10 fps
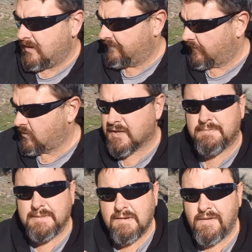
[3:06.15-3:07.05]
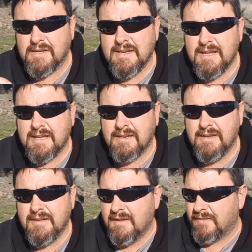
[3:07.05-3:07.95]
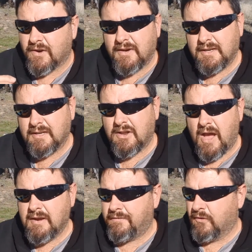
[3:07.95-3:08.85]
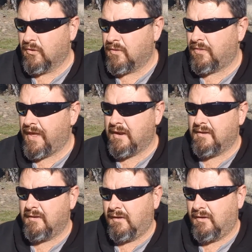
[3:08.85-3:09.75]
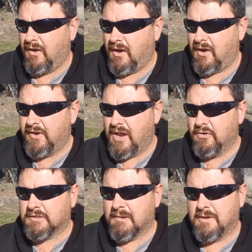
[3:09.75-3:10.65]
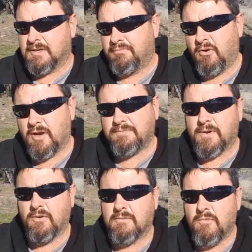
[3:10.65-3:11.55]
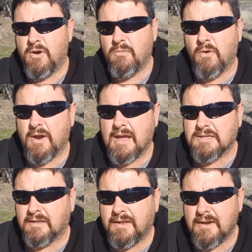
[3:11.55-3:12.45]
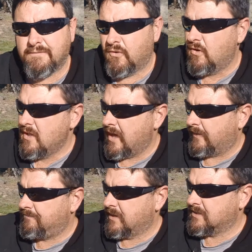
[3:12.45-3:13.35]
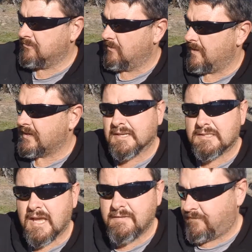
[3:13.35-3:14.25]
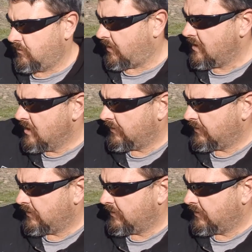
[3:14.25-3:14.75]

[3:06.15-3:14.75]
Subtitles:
If I've got a specific need that I need to cater for, then I don't look so much at price, but I look more at what I actually need it for, and I budget my money to save for it.